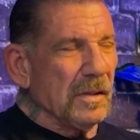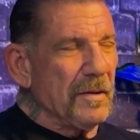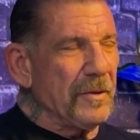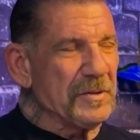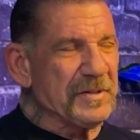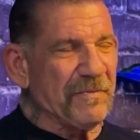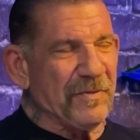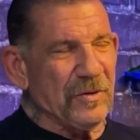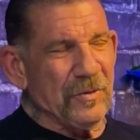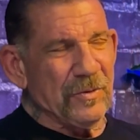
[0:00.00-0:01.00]
those of
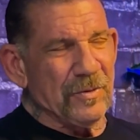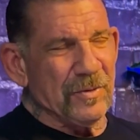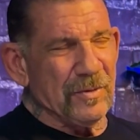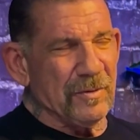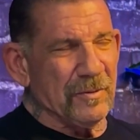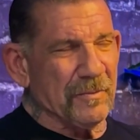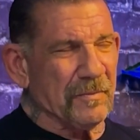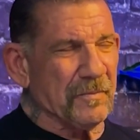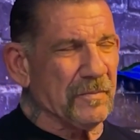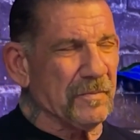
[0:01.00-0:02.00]
you
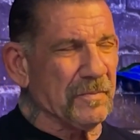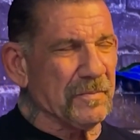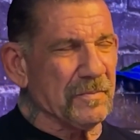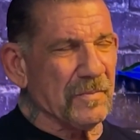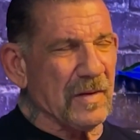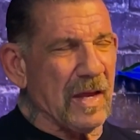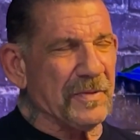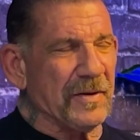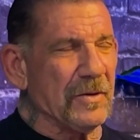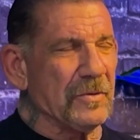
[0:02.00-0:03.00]

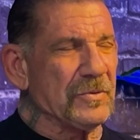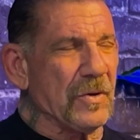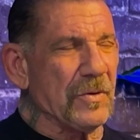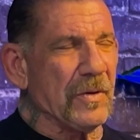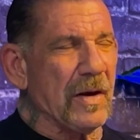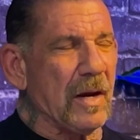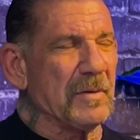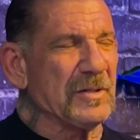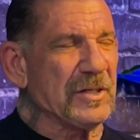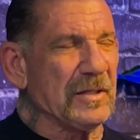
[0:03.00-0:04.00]
out there who don't know how
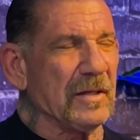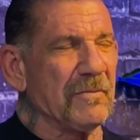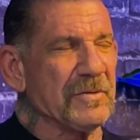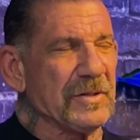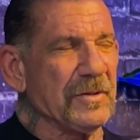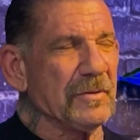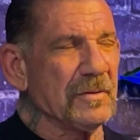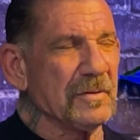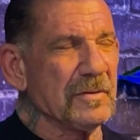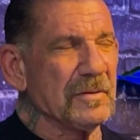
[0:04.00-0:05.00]
much He loves you,
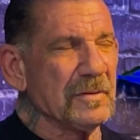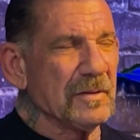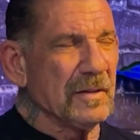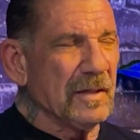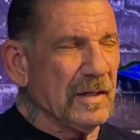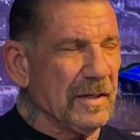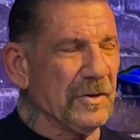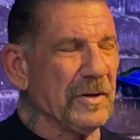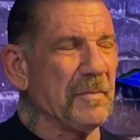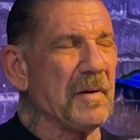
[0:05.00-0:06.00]

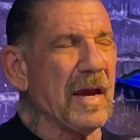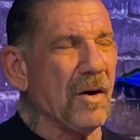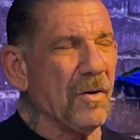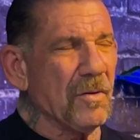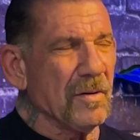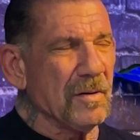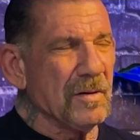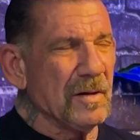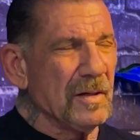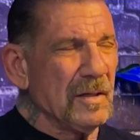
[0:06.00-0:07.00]
hear Him now.
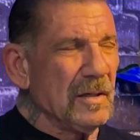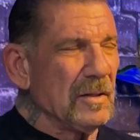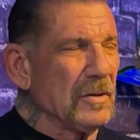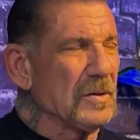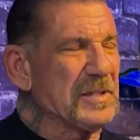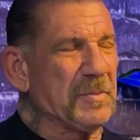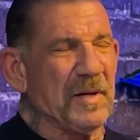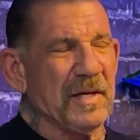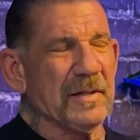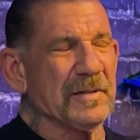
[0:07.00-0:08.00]
Lord,
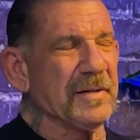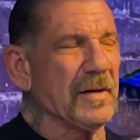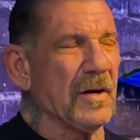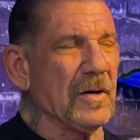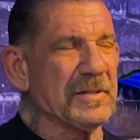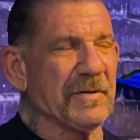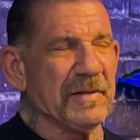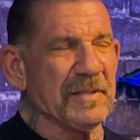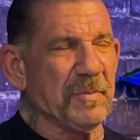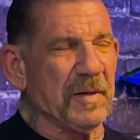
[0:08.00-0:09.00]
speak into the hearts of
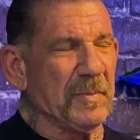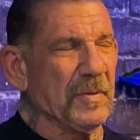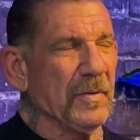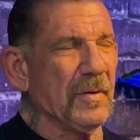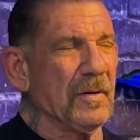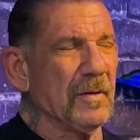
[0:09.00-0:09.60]
these people.